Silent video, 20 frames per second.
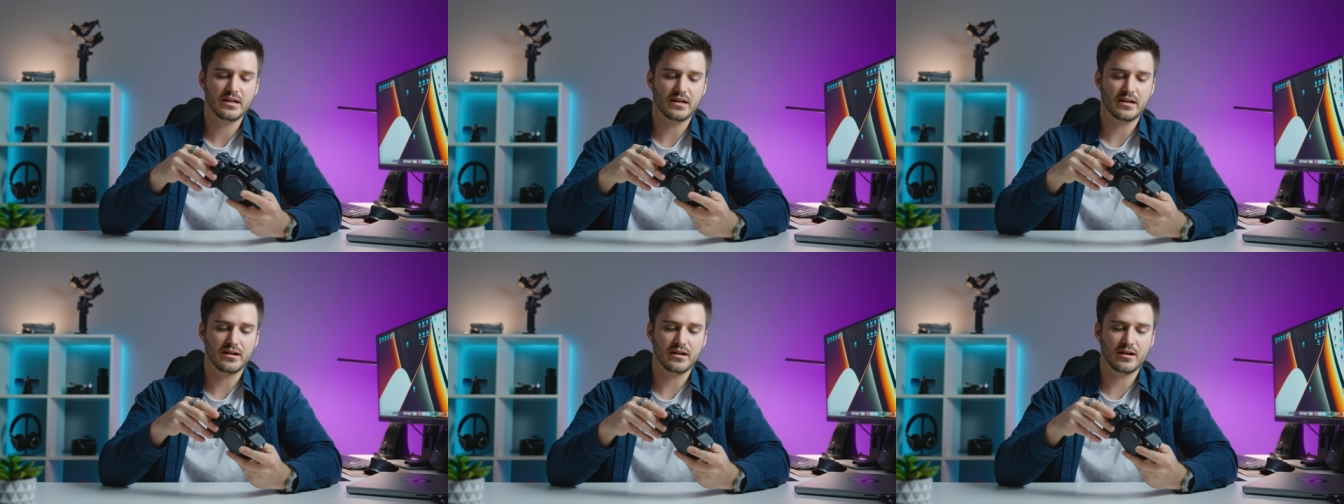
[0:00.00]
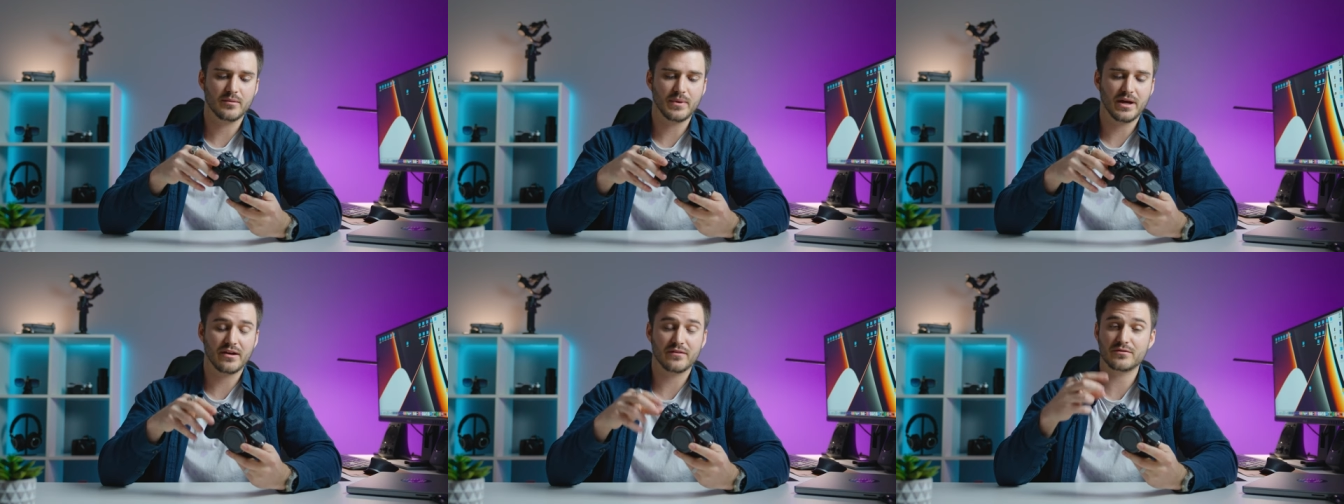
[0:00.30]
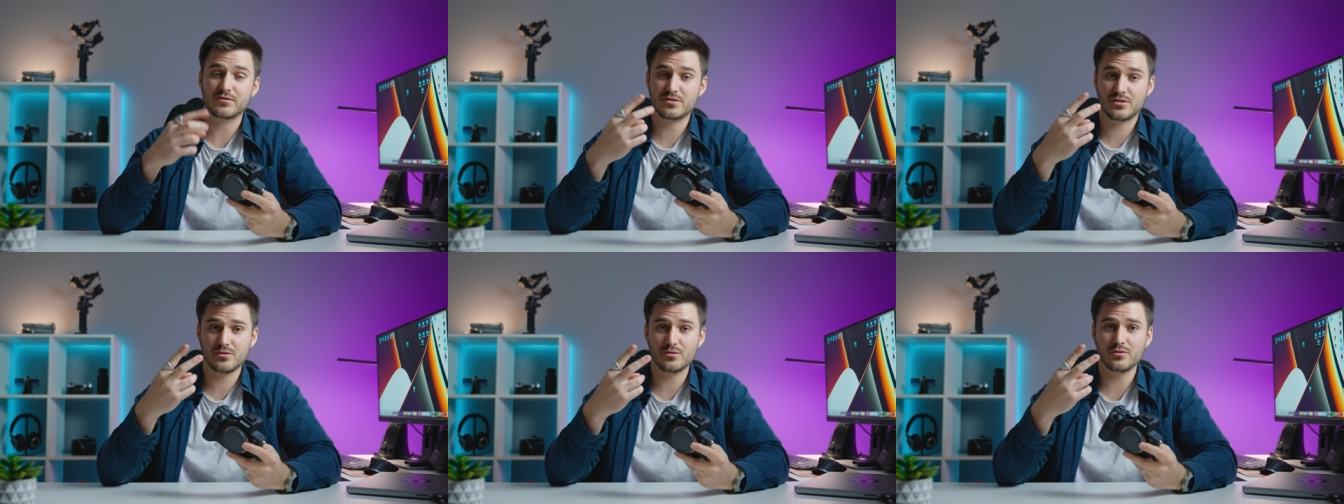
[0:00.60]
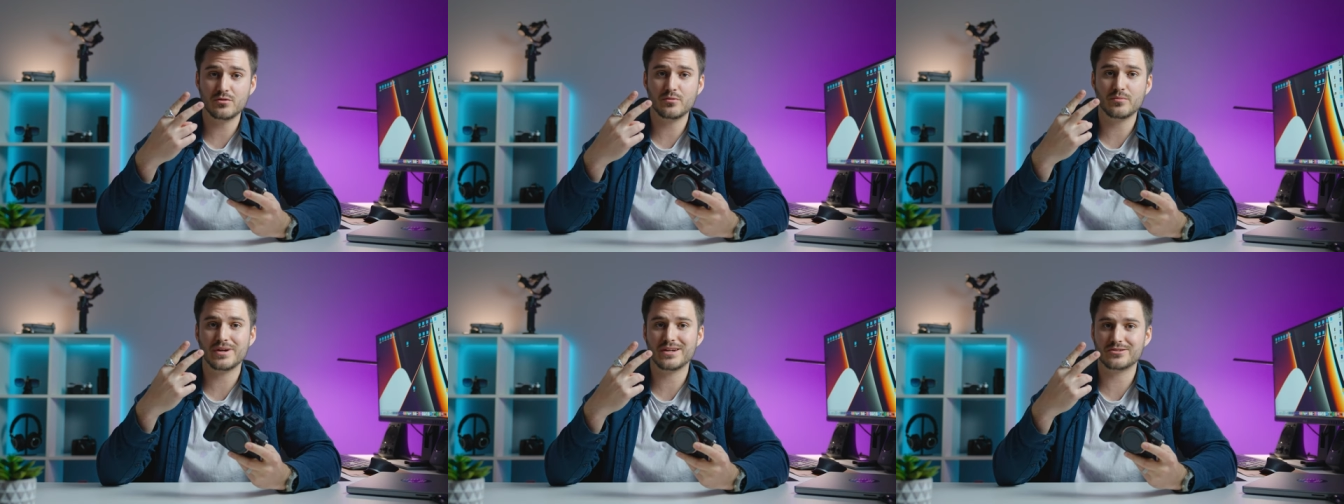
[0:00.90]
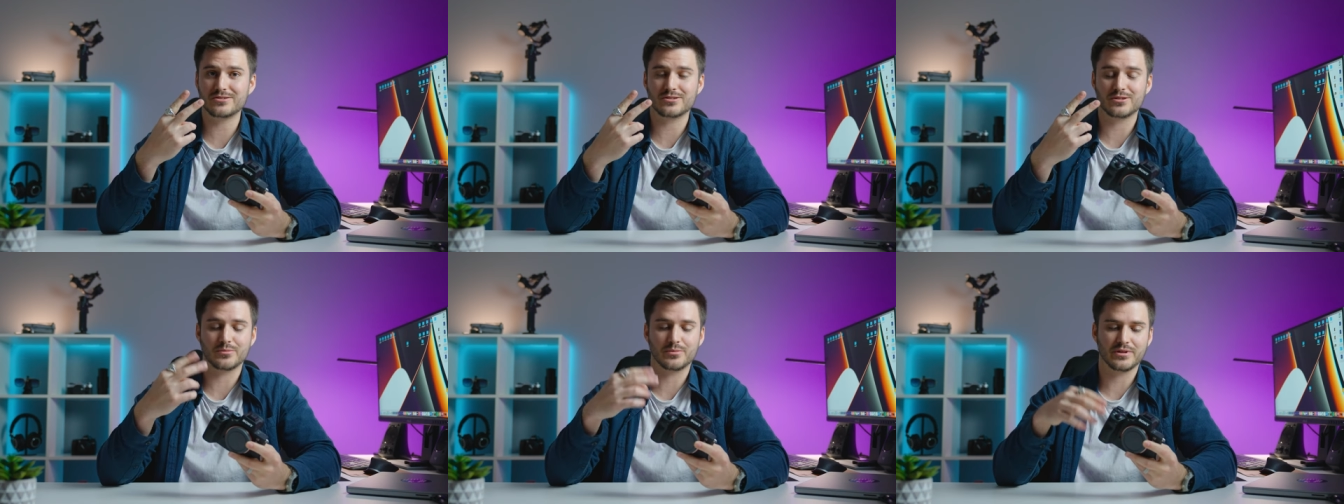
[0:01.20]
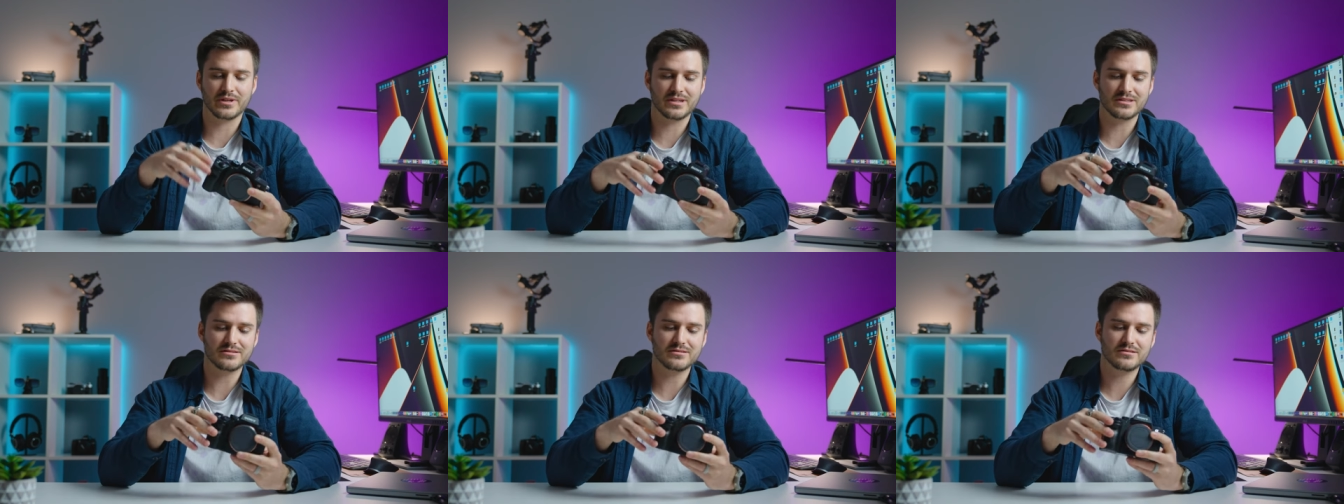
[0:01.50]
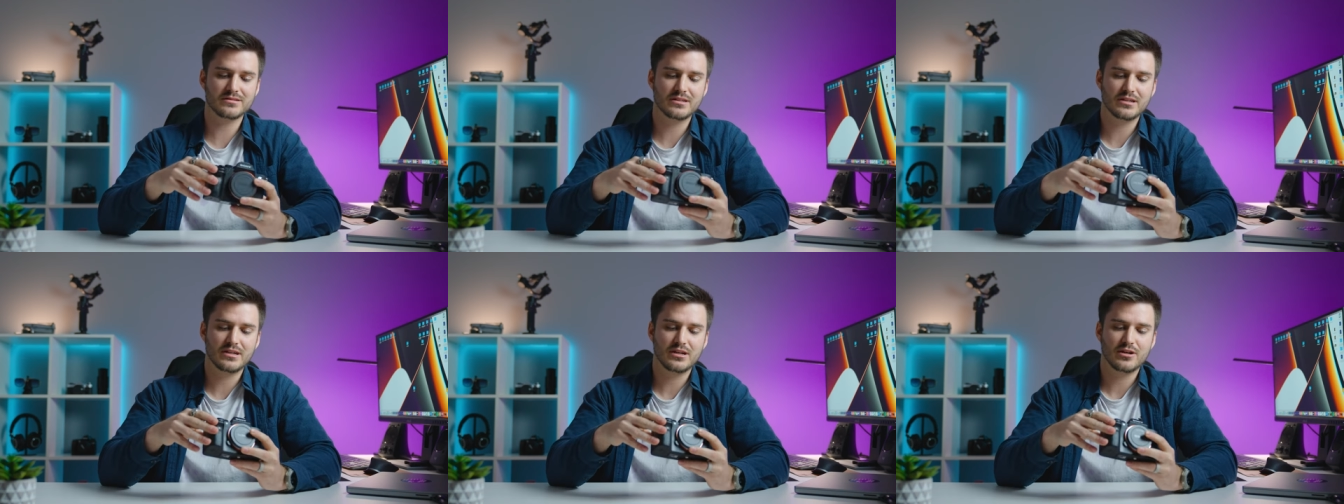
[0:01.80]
Um, I have two major complaints.